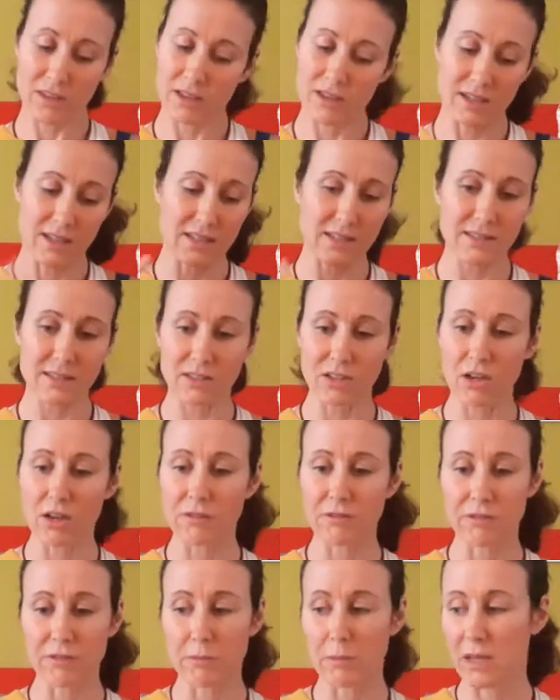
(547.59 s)
It's a
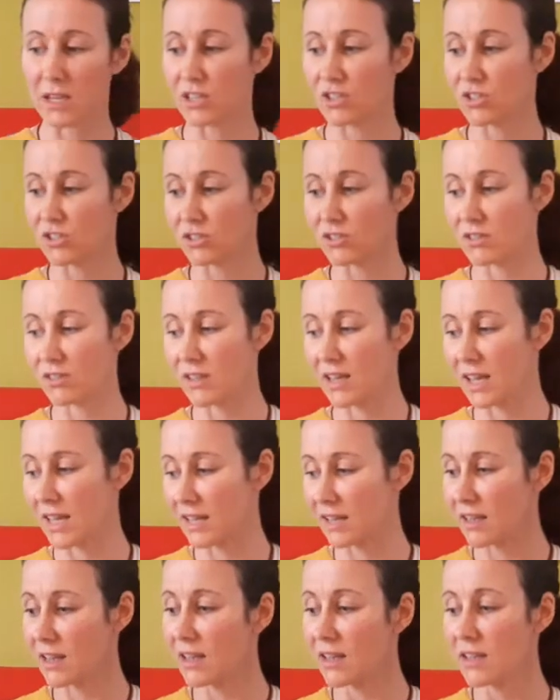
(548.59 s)
confirmation that
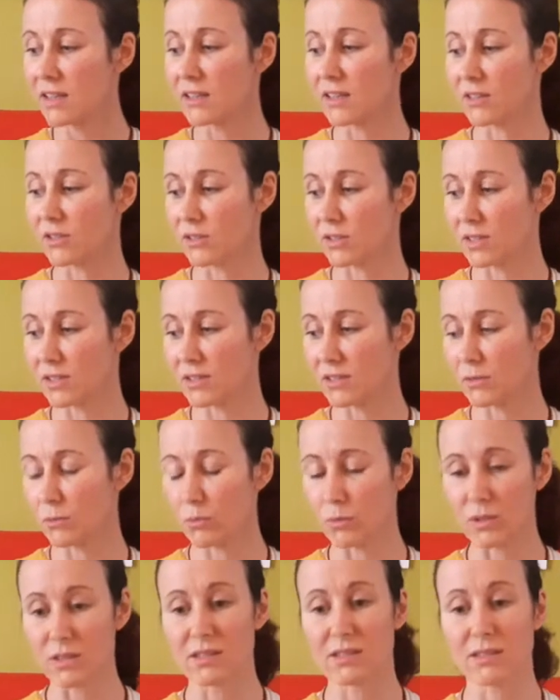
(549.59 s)
there is
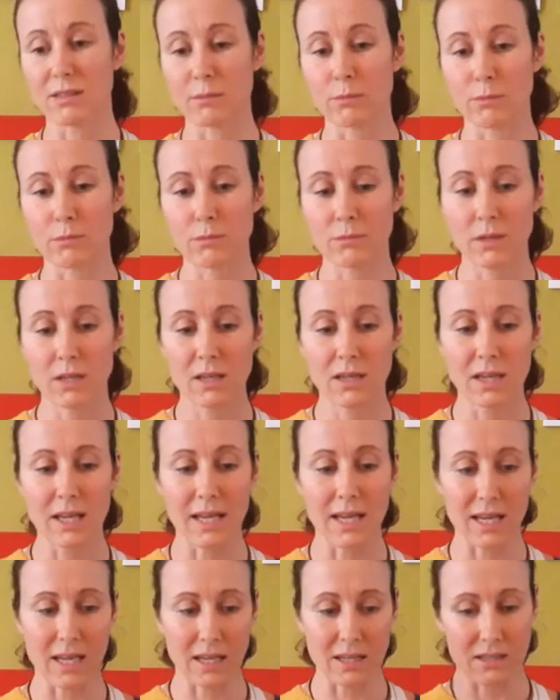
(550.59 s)
wisdom
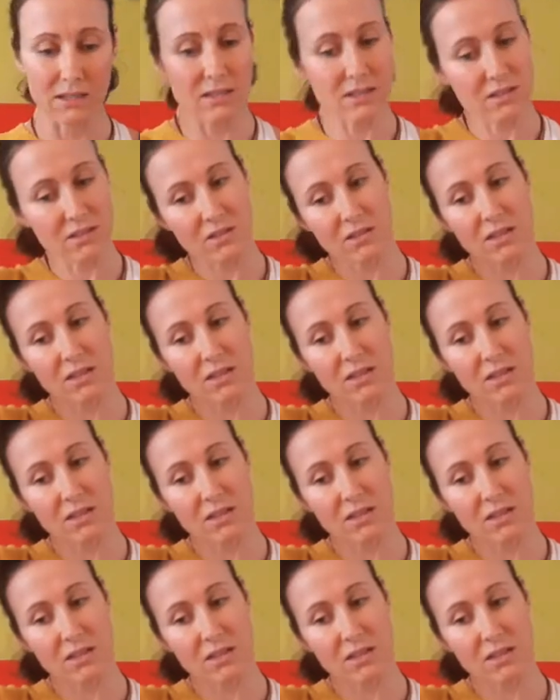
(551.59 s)
and